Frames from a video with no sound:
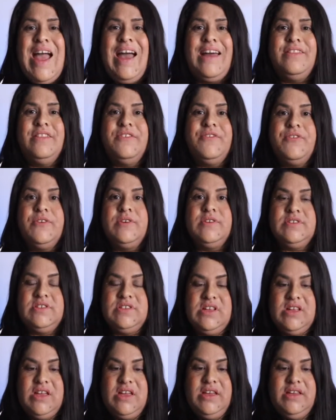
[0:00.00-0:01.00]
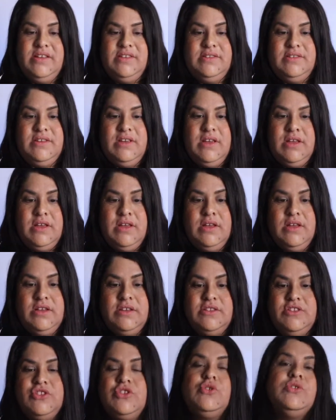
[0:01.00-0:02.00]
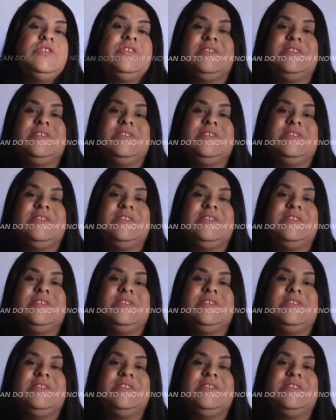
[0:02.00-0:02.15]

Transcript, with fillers: And the first thing is to